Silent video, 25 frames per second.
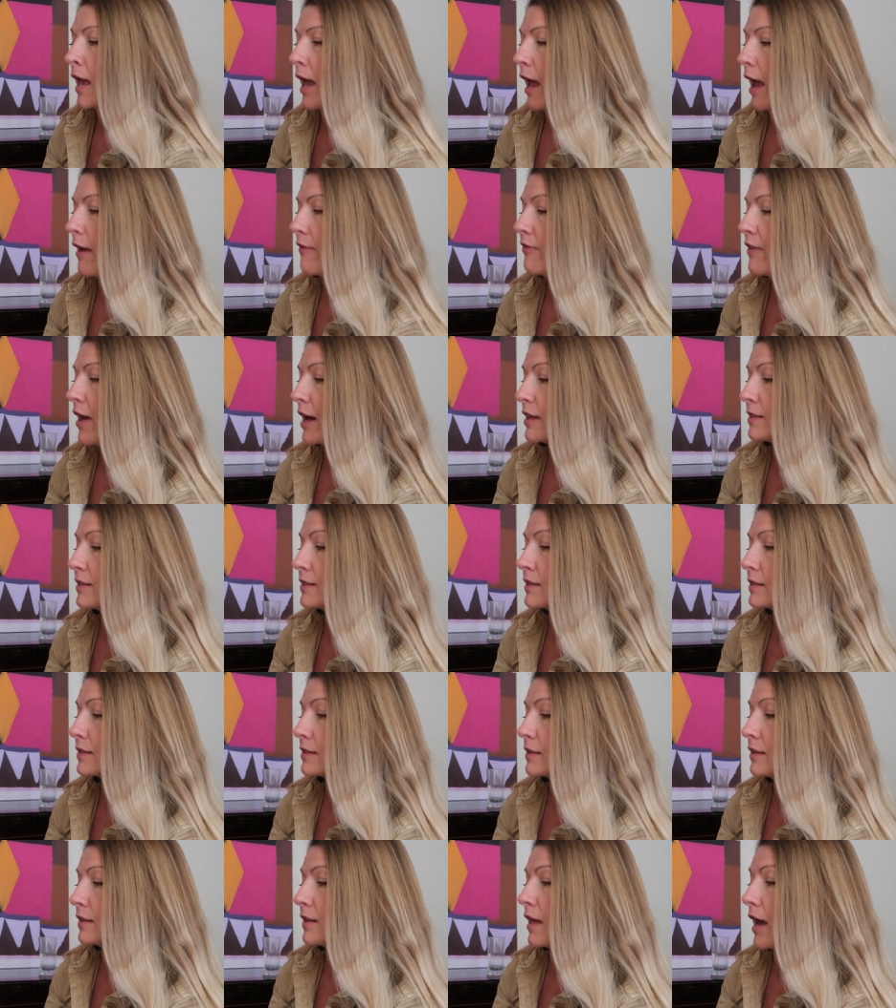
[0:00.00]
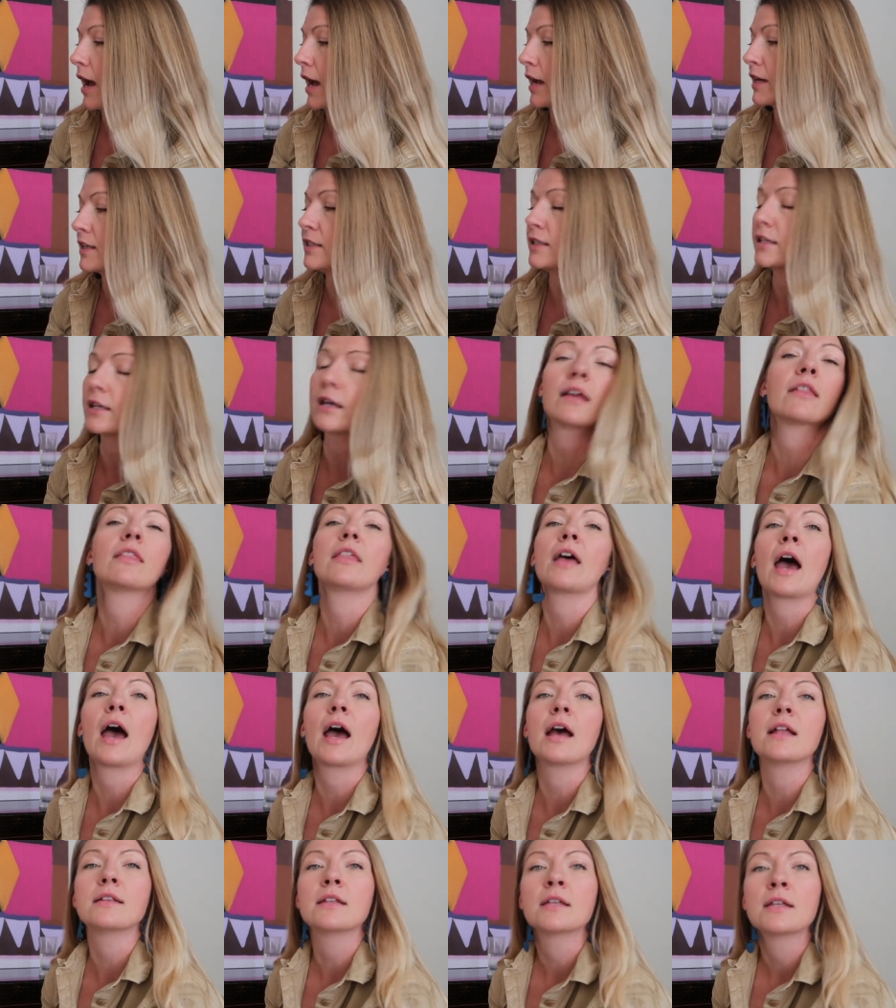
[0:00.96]
And that's the idea
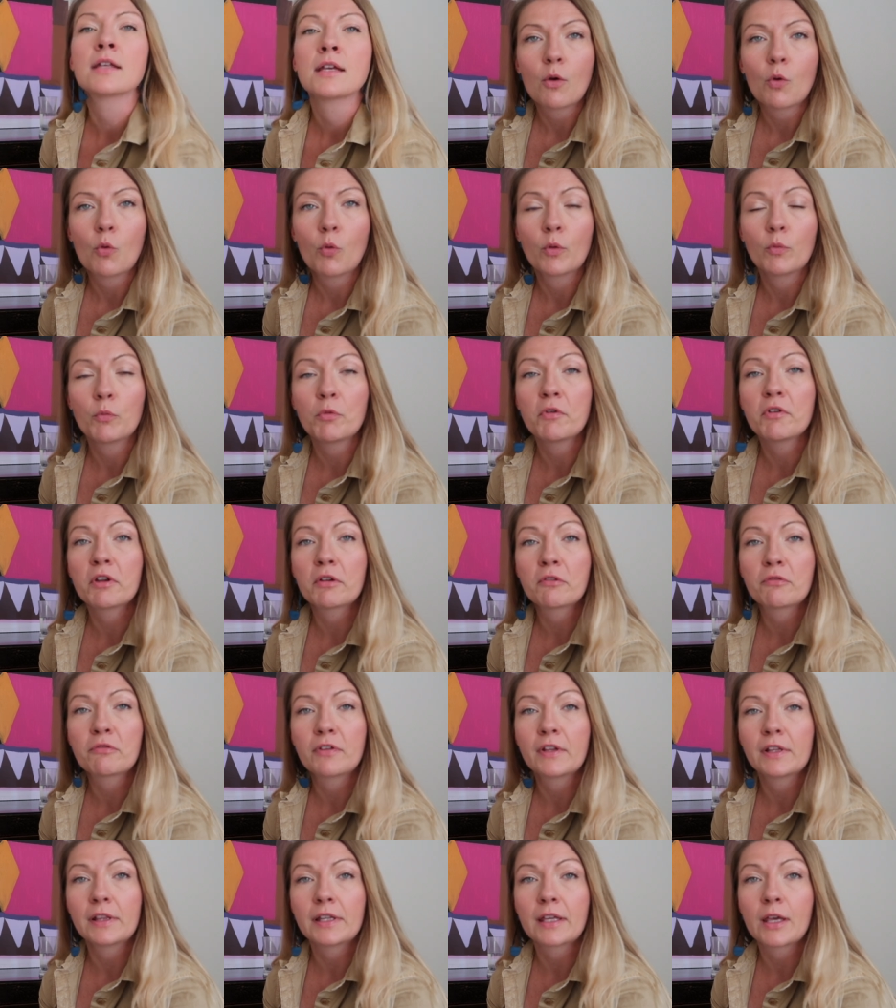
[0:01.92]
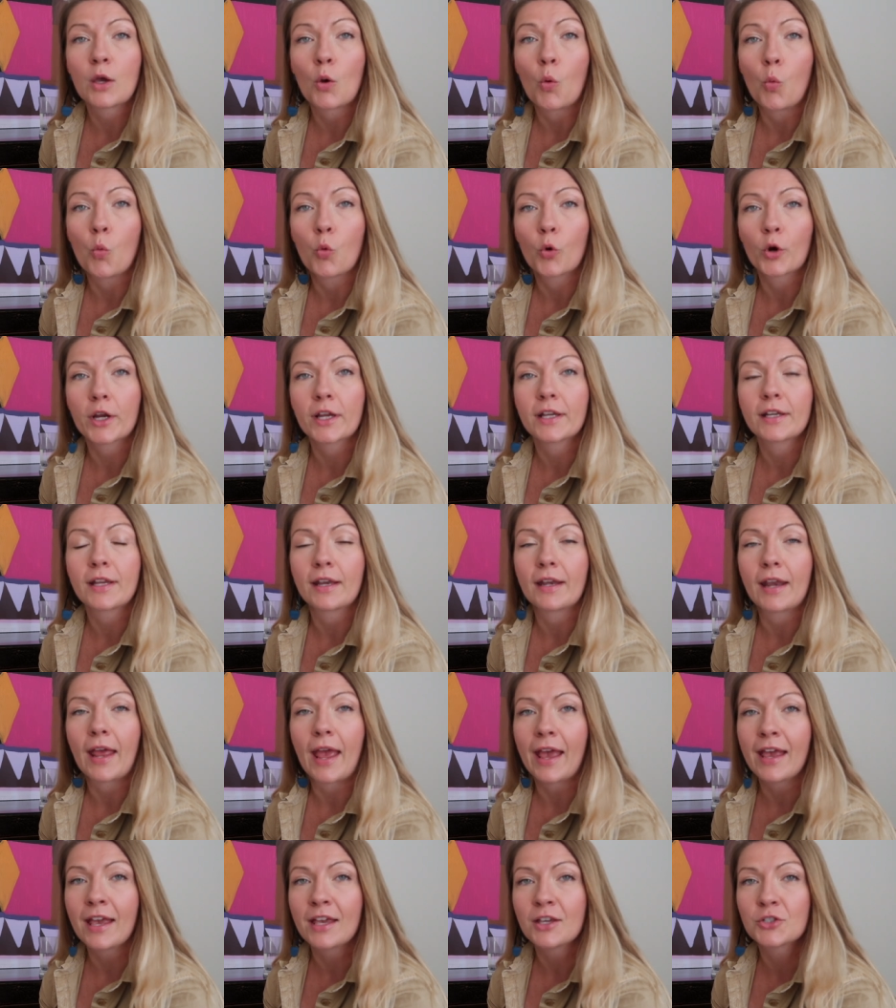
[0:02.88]
that when we are feeling worried
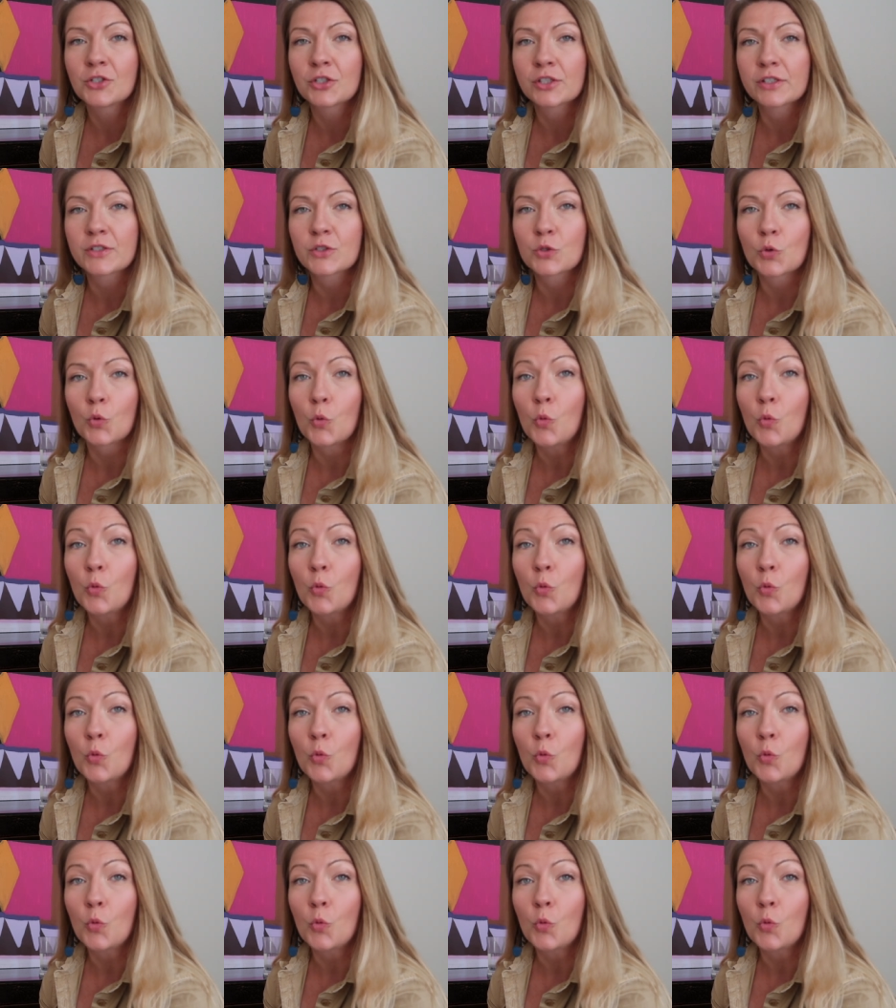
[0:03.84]
and anxious,